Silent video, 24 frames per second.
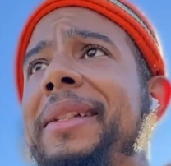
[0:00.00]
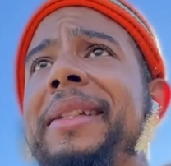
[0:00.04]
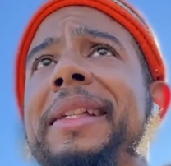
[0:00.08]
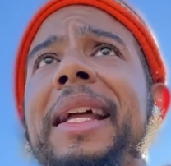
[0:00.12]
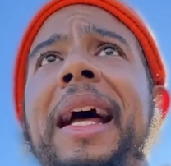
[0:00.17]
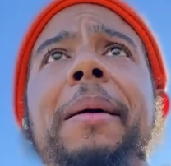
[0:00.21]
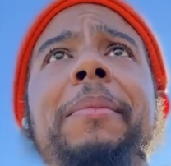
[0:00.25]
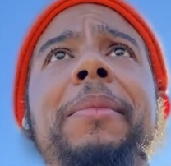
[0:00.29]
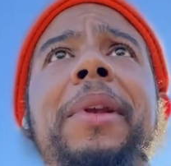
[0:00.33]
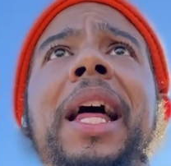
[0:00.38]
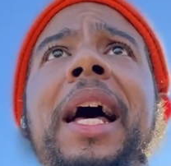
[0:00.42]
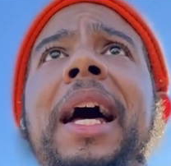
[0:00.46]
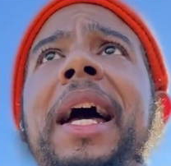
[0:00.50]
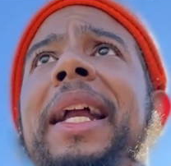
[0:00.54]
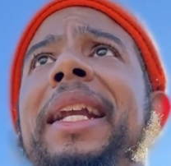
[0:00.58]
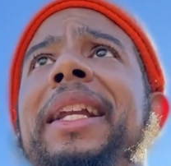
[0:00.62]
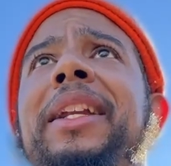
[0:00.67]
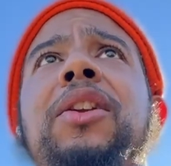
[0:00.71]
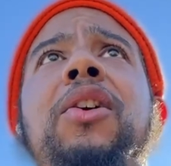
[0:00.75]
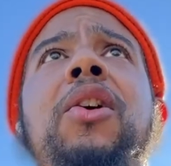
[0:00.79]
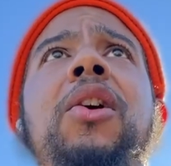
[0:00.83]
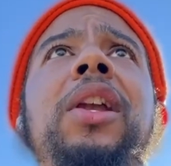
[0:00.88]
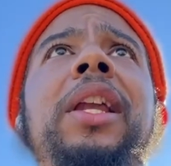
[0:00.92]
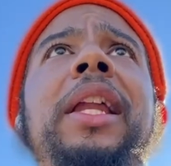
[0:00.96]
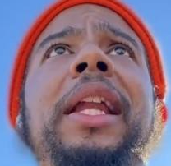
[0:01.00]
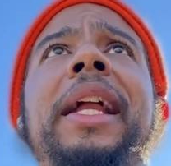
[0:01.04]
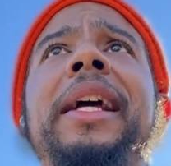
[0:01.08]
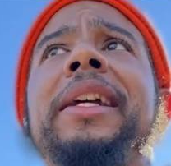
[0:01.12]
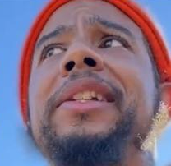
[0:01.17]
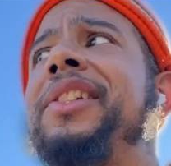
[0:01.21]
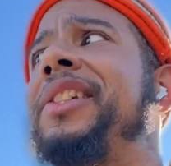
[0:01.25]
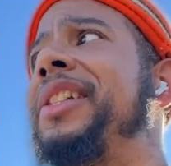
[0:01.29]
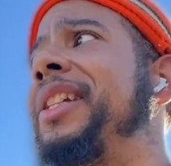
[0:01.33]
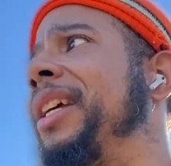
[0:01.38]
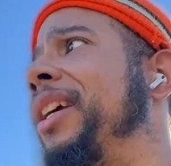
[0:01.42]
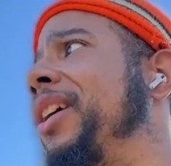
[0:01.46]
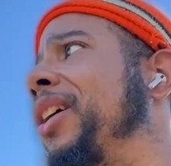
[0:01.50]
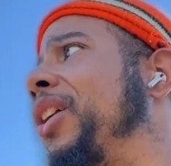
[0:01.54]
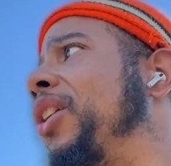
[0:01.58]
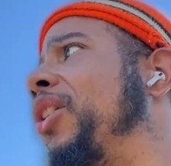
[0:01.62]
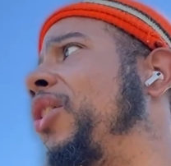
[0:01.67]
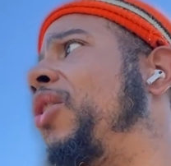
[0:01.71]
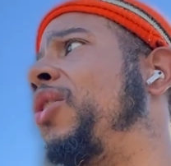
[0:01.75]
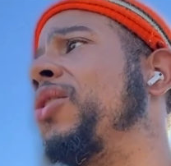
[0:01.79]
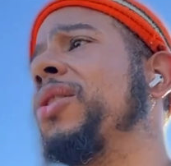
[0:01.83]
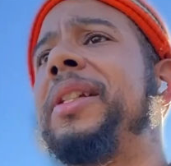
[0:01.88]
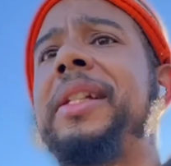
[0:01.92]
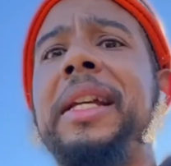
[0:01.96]
I stopped lying and all of that shit a
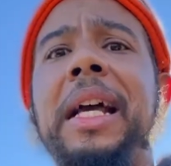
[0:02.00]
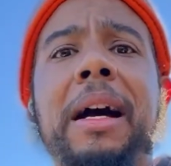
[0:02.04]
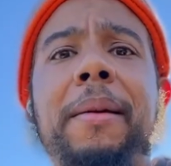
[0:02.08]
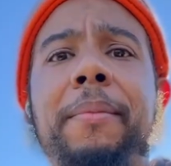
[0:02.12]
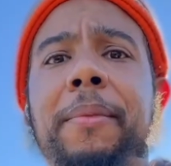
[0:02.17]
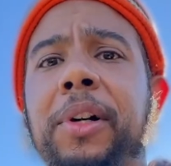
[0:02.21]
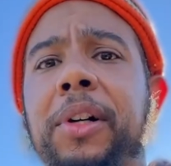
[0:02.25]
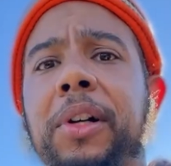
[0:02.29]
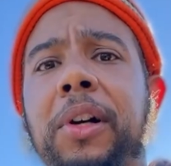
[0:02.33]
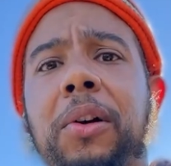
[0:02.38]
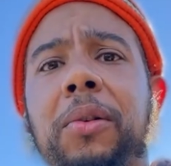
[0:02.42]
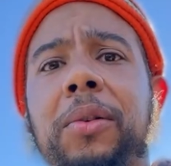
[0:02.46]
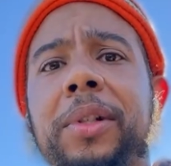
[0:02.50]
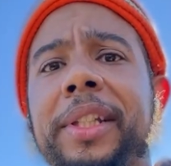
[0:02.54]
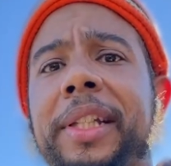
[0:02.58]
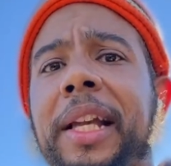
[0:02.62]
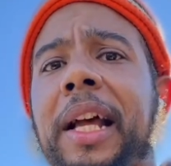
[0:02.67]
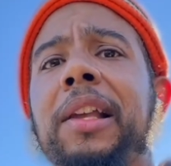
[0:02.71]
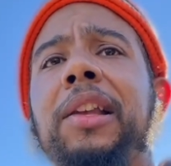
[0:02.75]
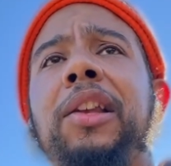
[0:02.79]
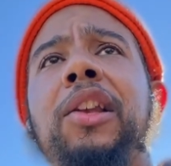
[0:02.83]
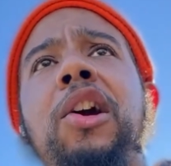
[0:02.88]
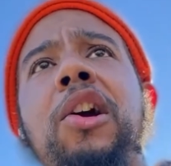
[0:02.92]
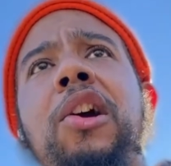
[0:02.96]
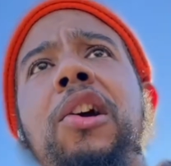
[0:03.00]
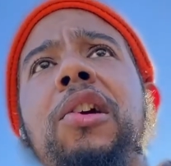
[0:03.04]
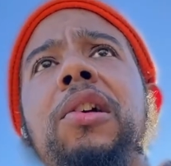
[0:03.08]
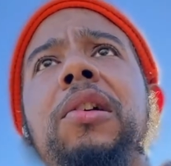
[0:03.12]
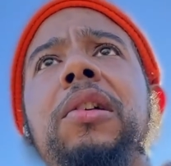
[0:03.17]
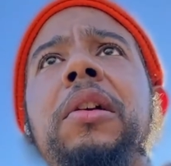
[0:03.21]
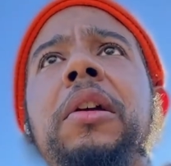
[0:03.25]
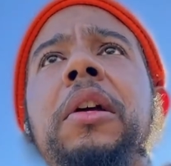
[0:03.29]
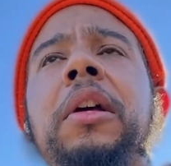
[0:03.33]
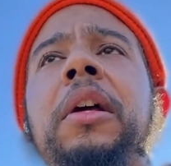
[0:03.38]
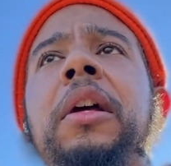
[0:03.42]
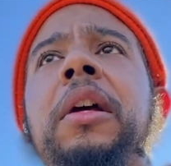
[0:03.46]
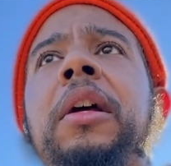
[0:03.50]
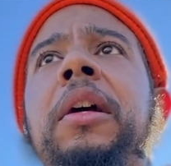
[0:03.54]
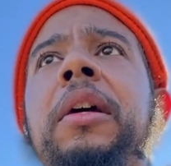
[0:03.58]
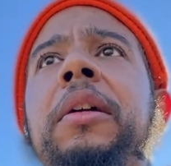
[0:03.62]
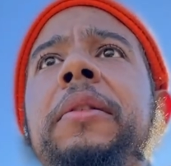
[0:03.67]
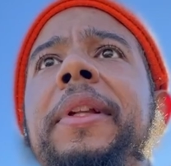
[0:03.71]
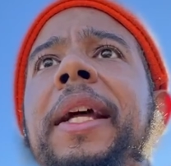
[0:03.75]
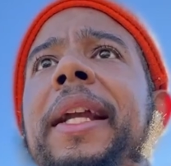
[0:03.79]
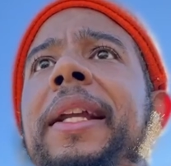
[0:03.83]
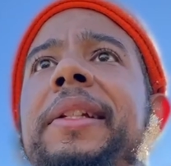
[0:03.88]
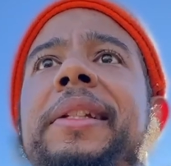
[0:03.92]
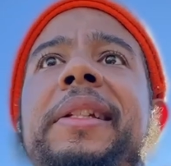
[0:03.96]
long time ago because I learned
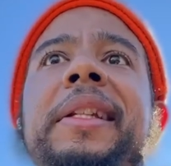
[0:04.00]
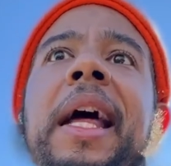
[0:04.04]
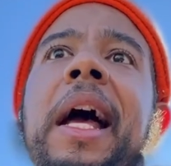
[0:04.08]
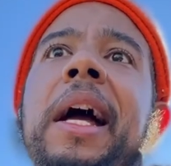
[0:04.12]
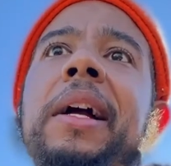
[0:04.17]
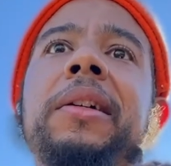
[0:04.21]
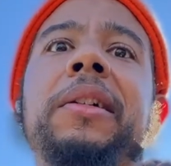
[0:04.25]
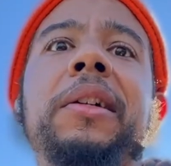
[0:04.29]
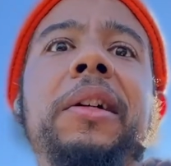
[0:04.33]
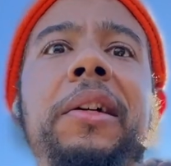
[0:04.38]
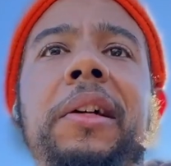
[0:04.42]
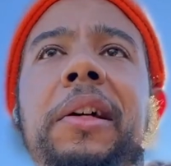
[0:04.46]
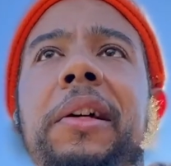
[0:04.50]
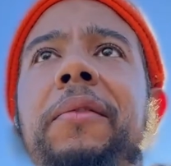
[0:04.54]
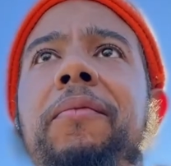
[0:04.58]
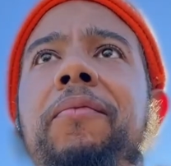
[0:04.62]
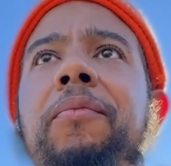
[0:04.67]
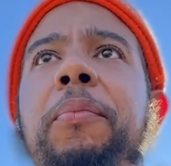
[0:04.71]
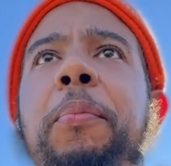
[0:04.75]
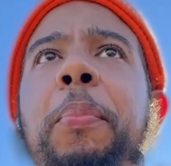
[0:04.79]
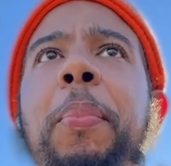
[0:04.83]
that it's not good.